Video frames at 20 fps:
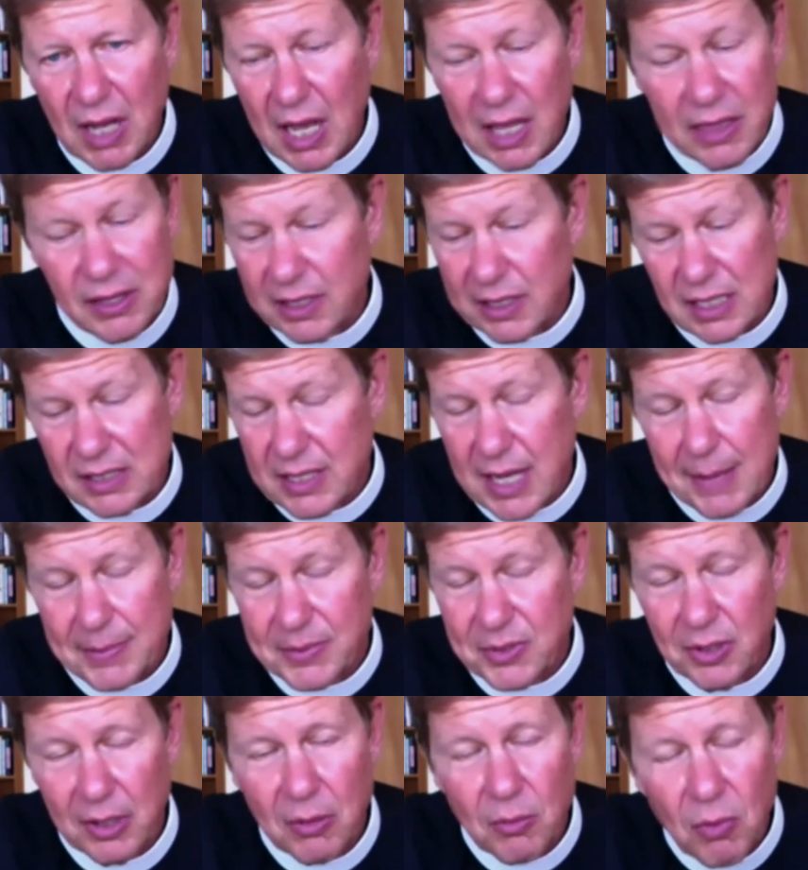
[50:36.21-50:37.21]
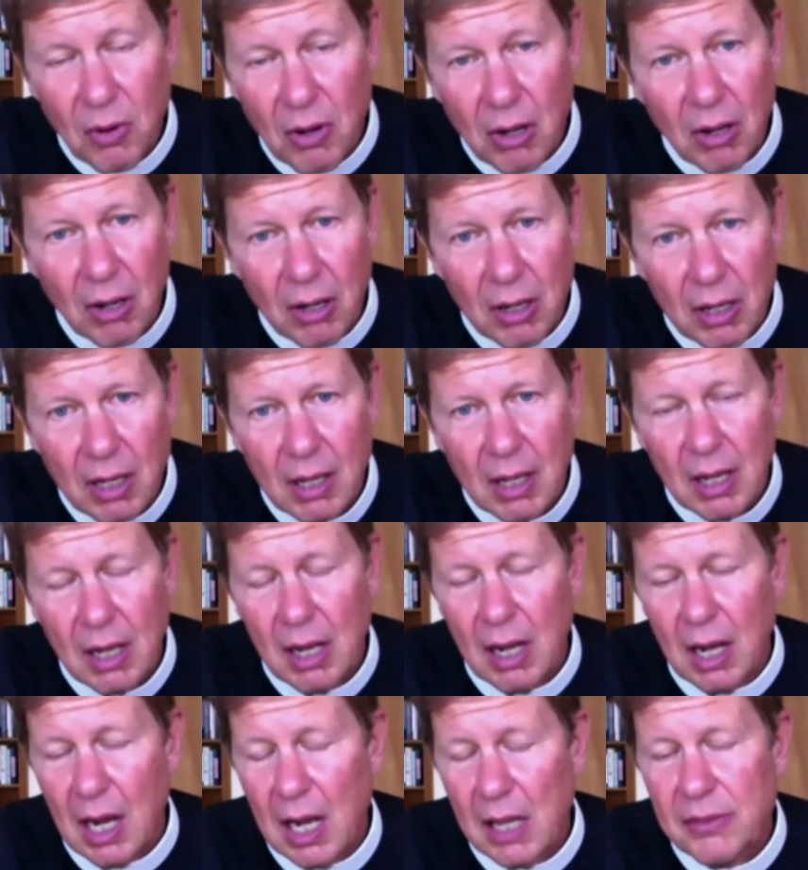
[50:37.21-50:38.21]
I think that's absolutely wrong.
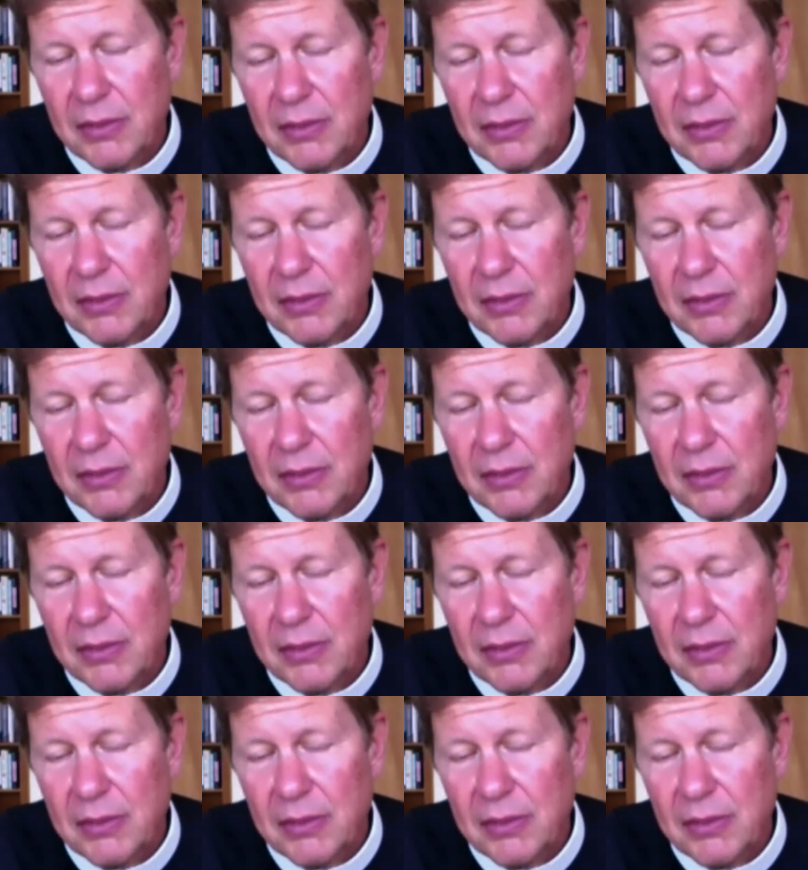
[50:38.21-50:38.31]
I